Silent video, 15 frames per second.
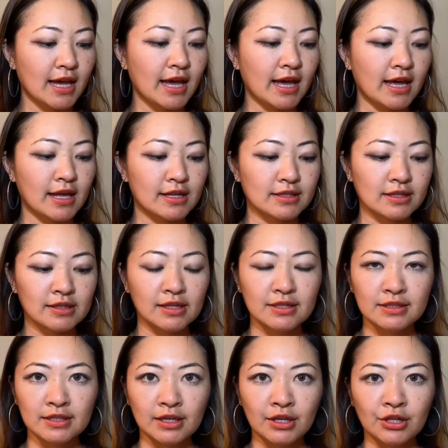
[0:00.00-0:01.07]
and it
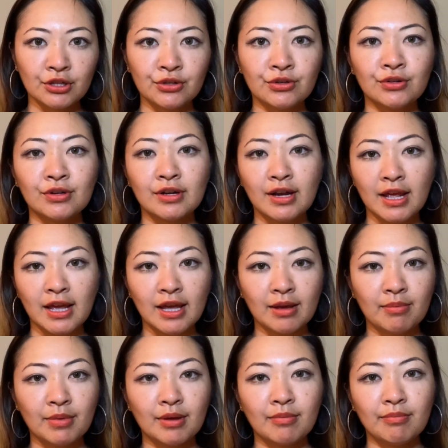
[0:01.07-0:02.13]
needs to include
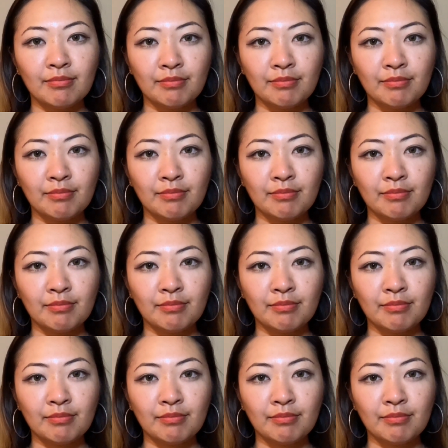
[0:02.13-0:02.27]
name,